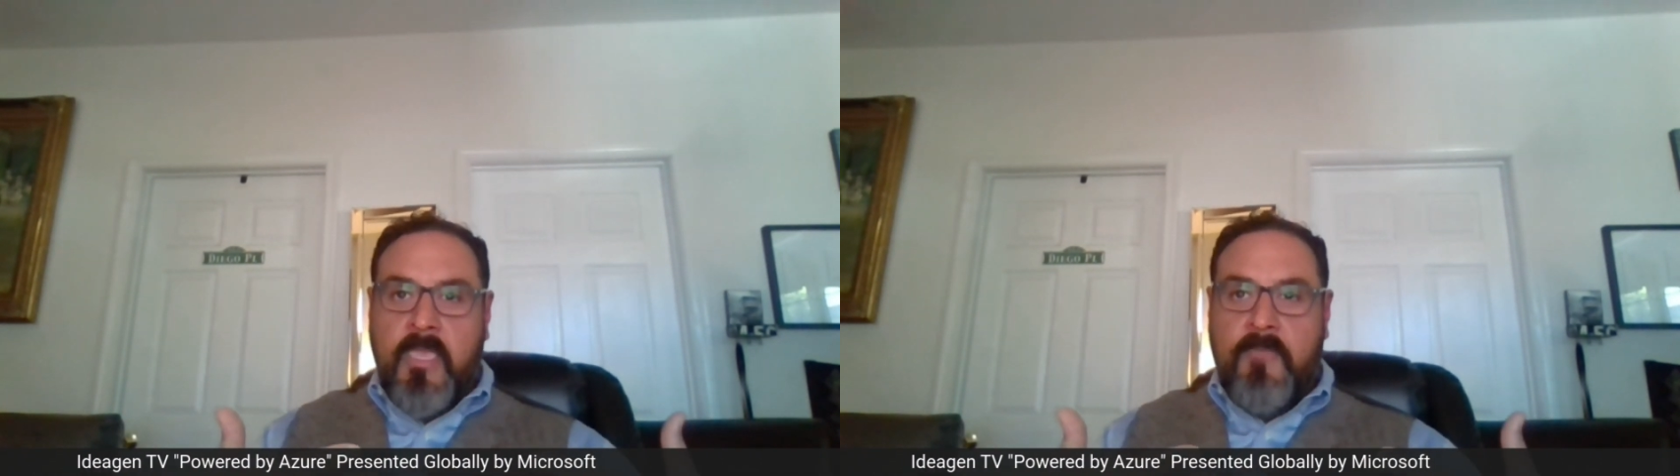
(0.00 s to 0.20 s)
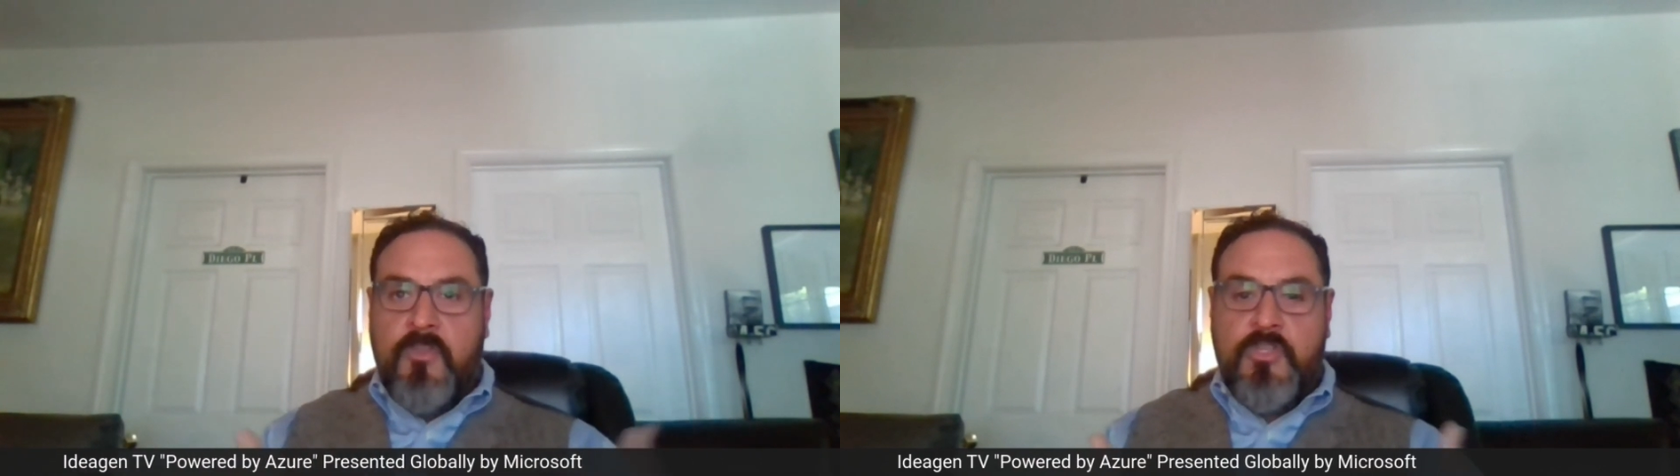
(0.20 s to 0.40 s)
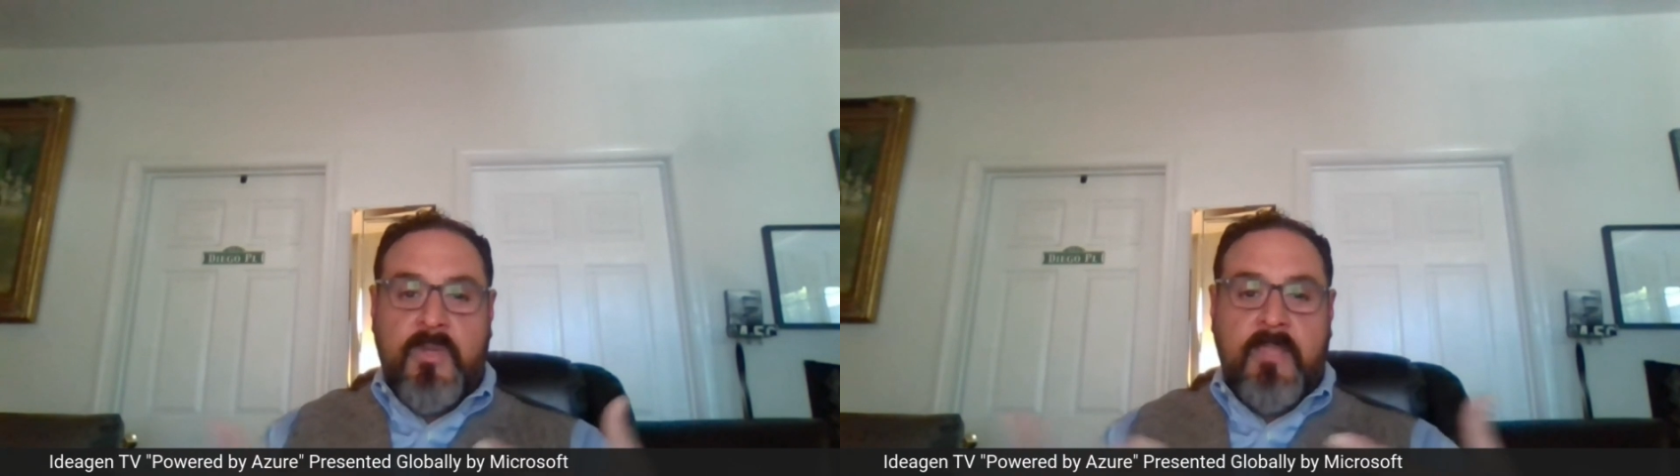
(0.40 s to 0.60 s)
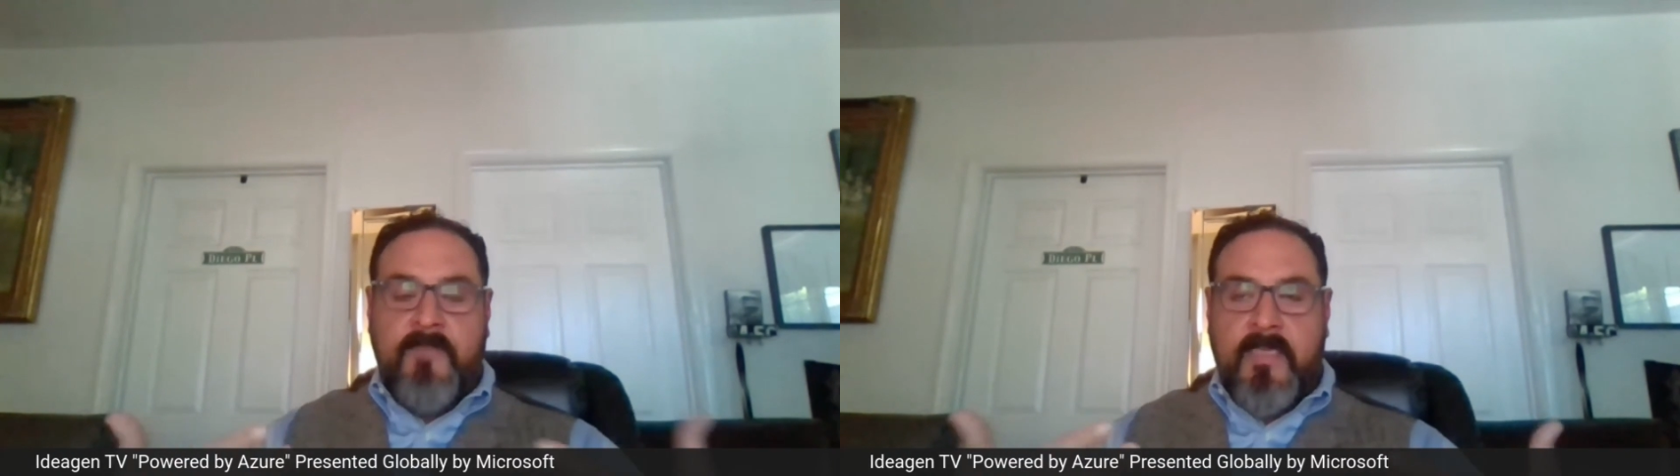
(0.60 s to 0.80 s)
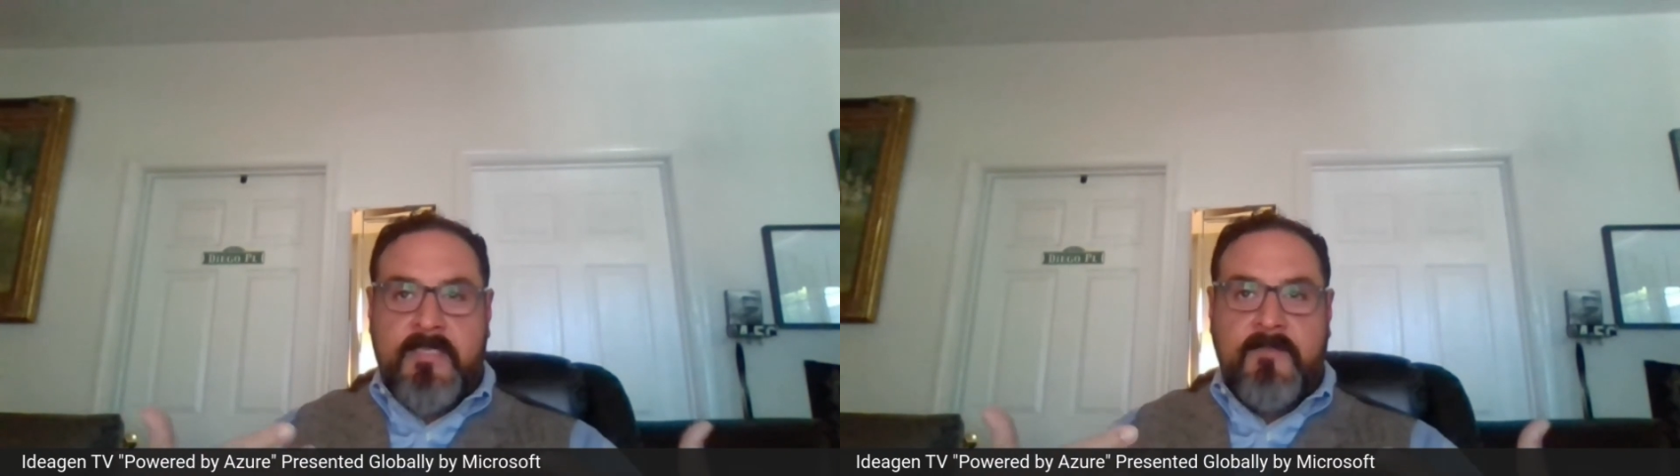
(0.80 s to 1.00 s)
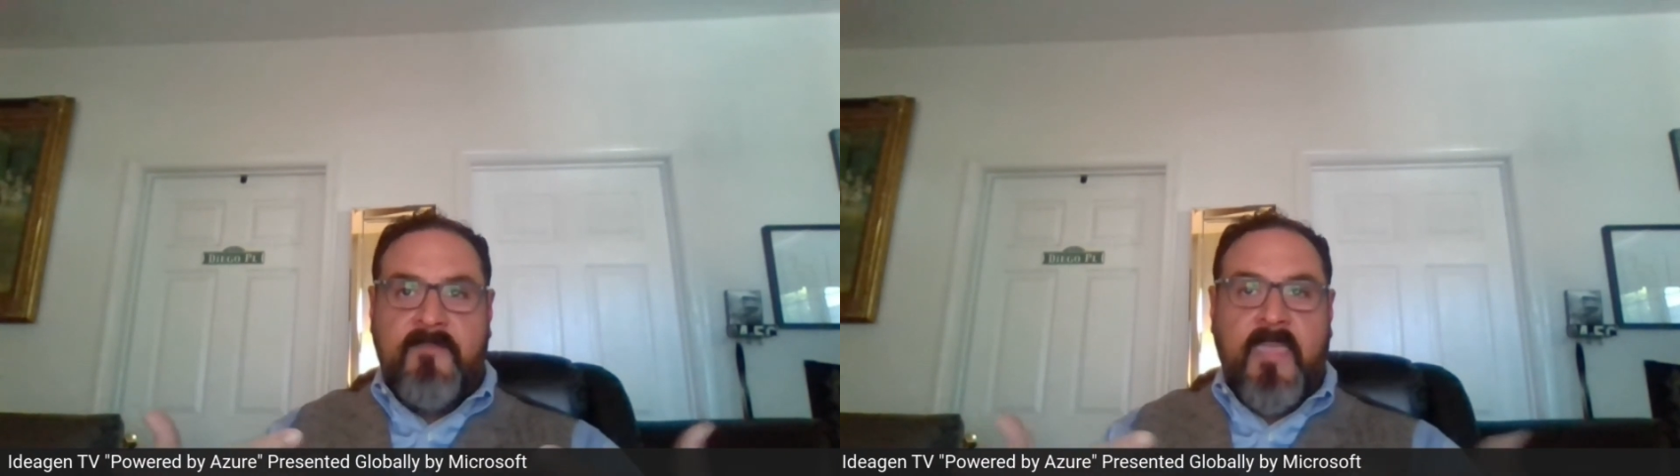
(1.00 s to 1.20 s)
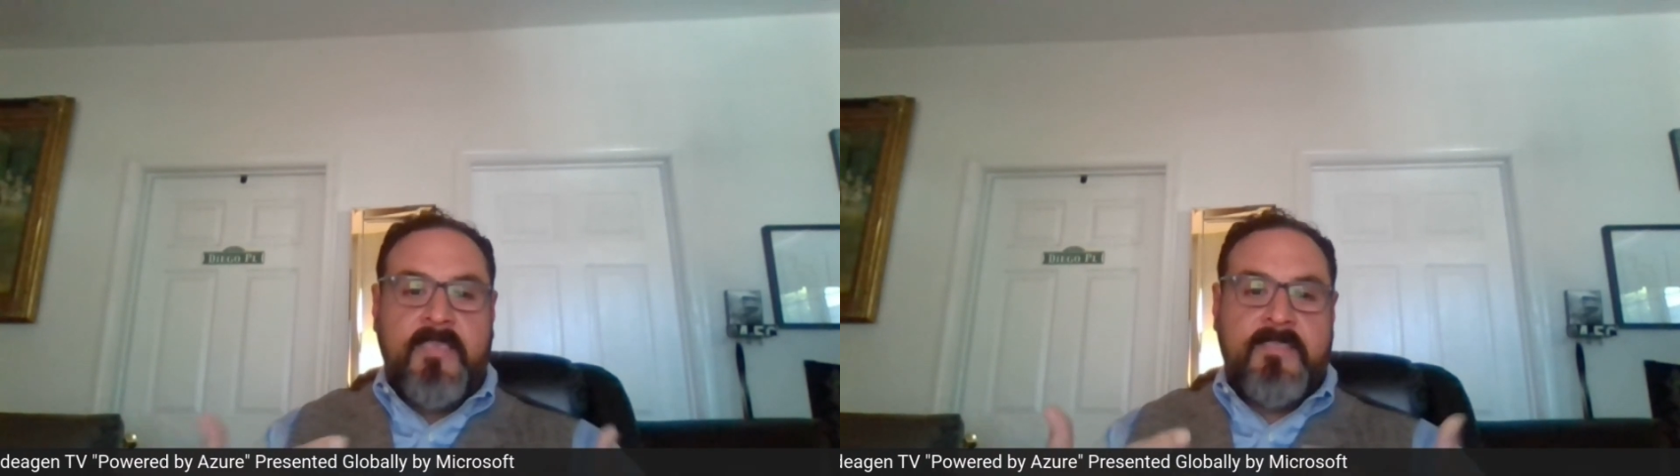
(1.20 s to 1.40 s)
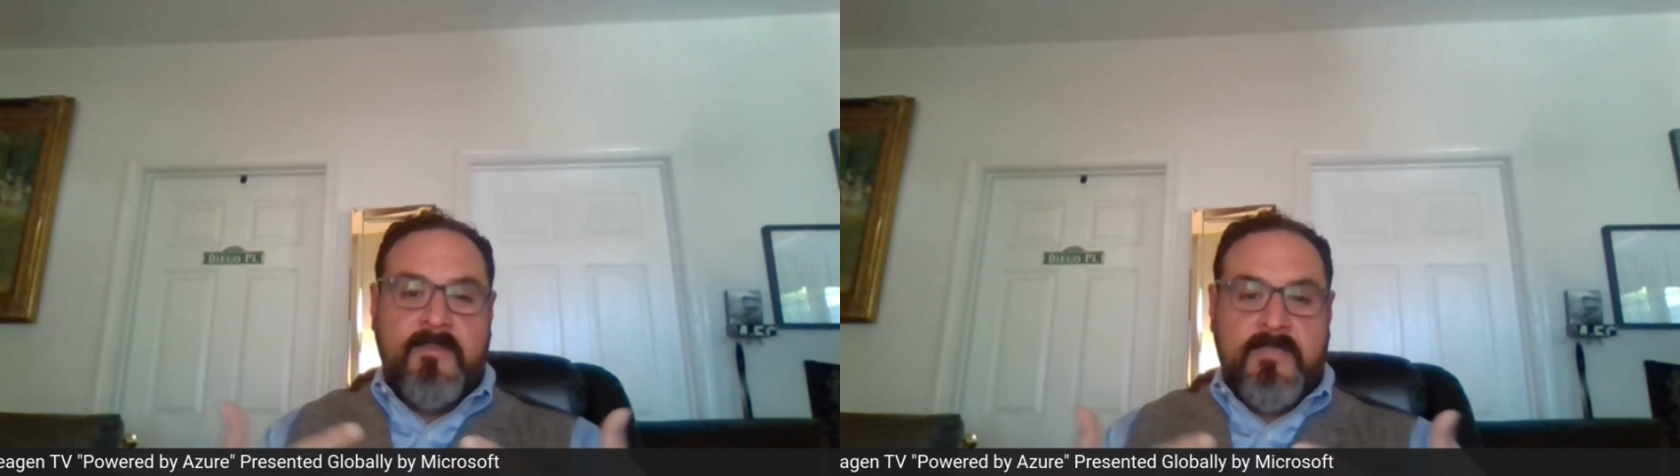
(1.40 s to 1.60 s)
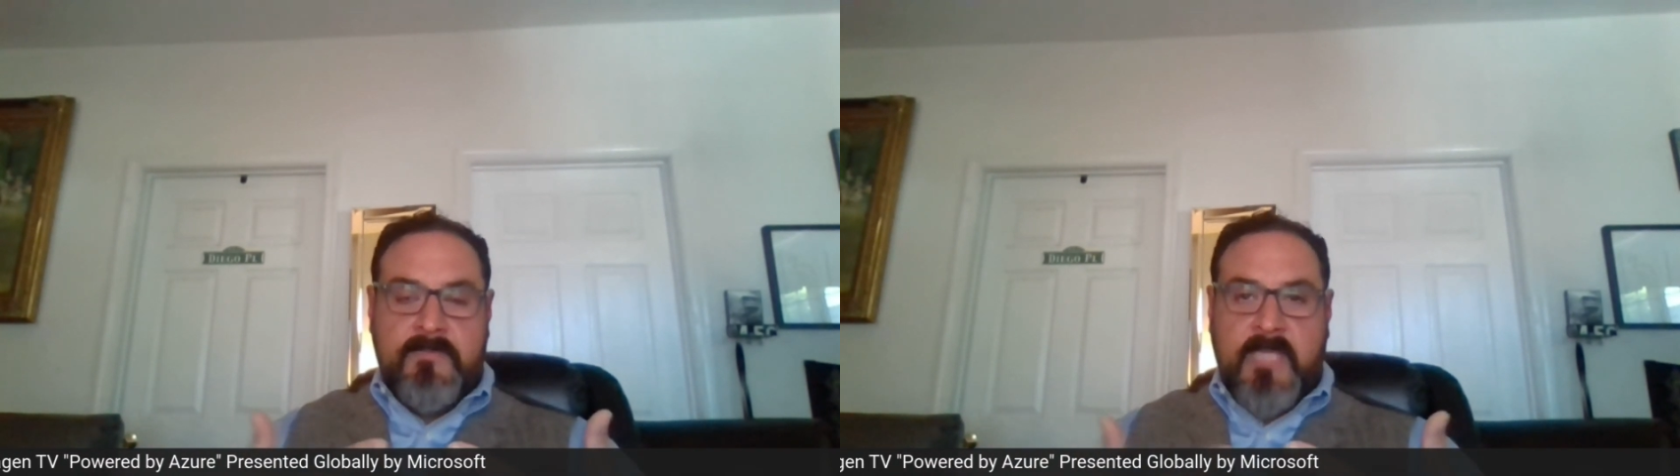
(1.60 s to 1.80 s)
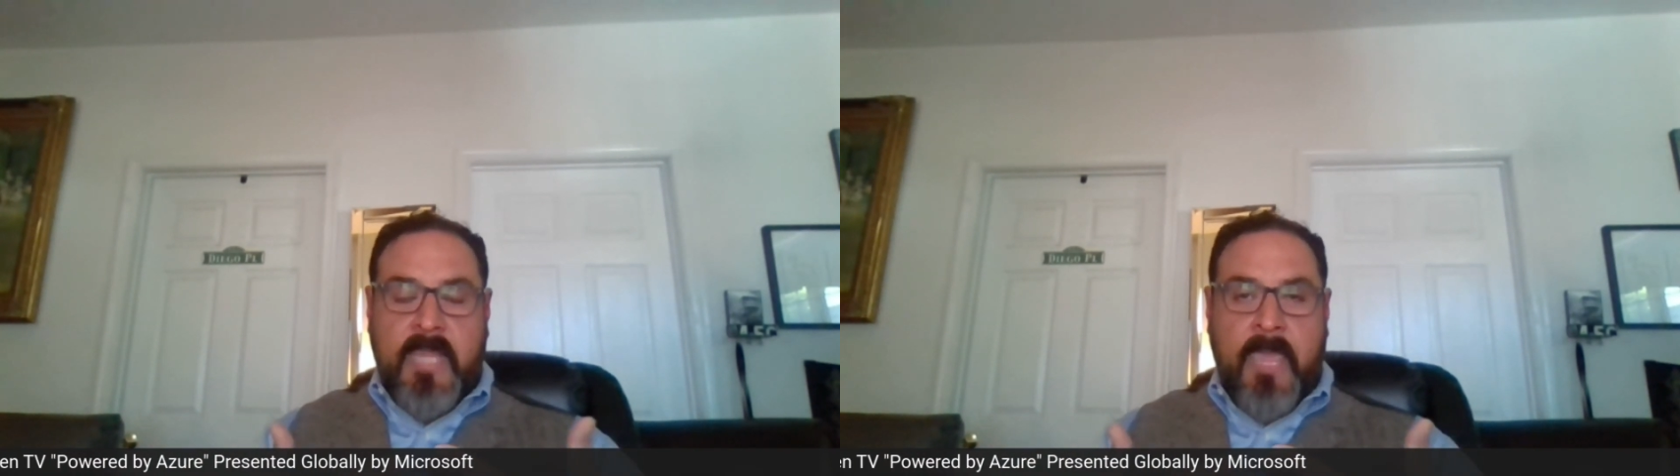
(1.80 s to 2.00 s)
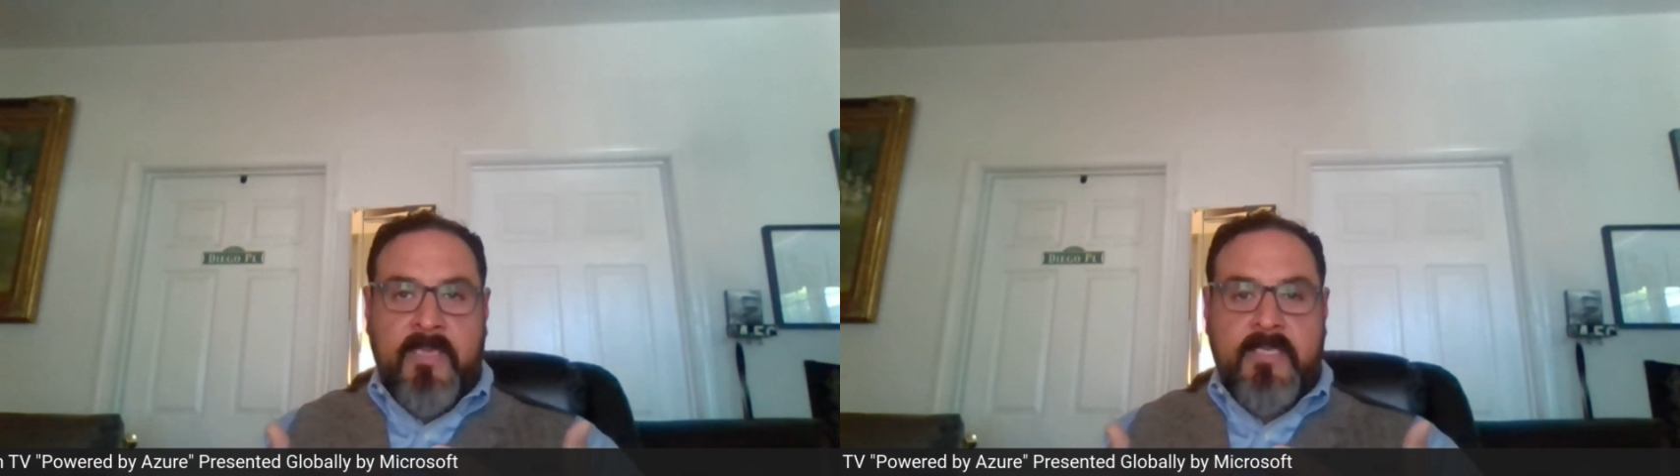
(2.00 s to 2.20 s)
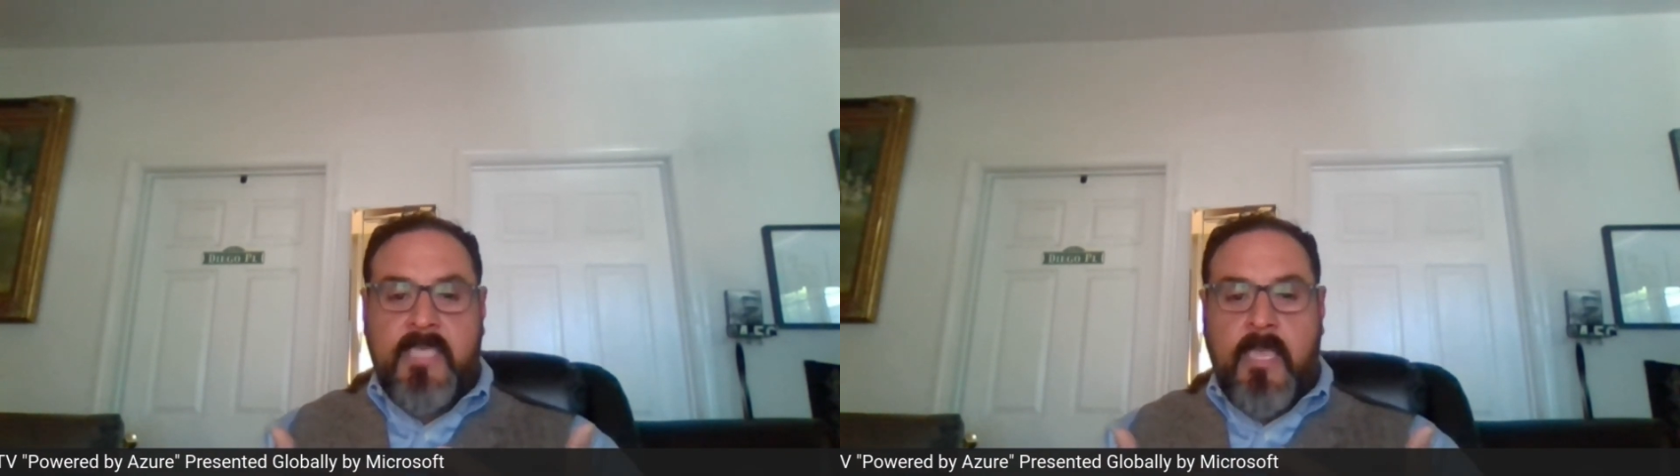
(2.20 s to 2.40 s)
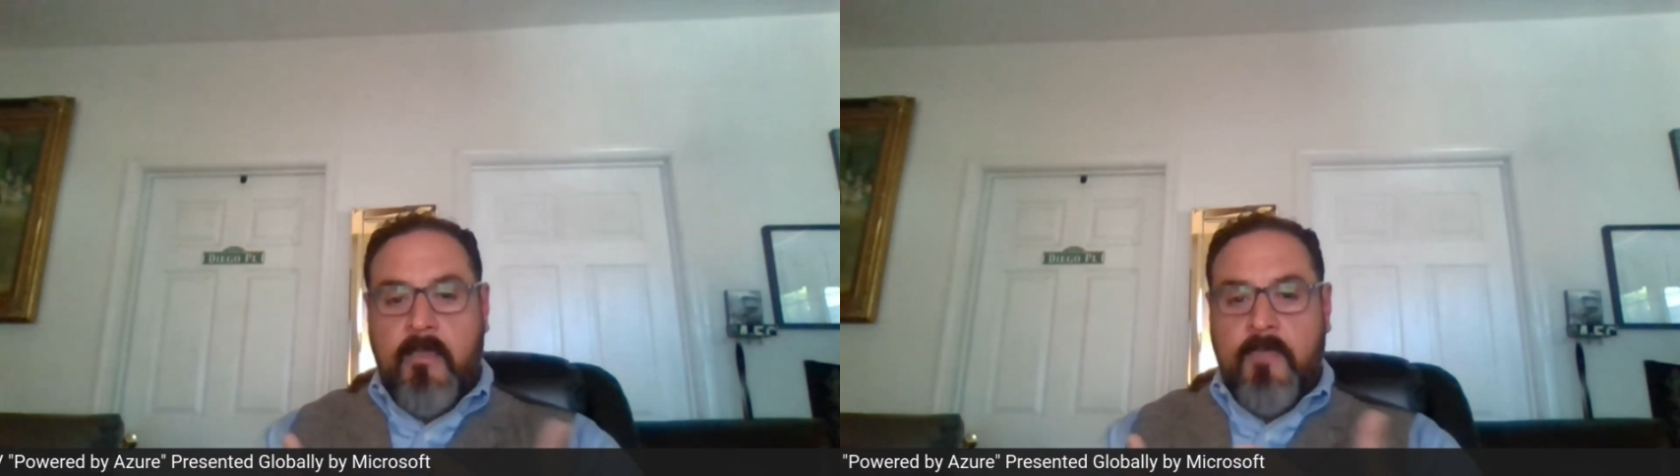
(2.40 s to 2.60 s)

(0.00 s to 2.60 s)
If you're doing it face-to-face, there's some dynamics there.